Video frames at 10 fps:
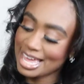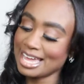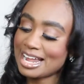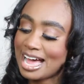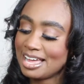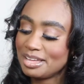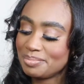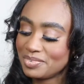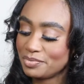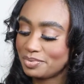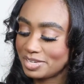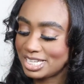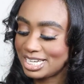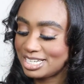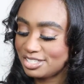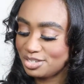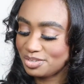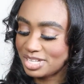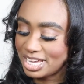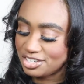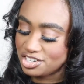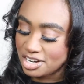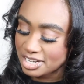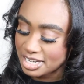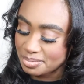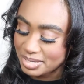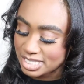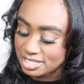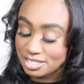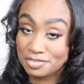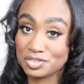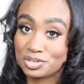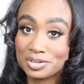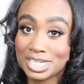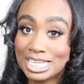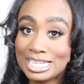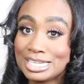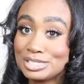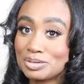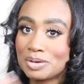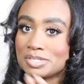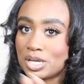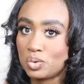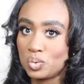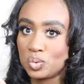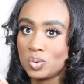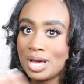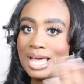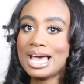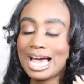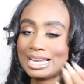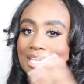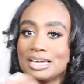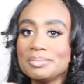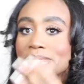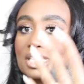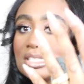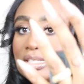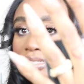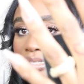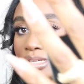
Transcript: And I am really into like chunky pieces of jewelry lately, so I was like, ooh, I need, but this is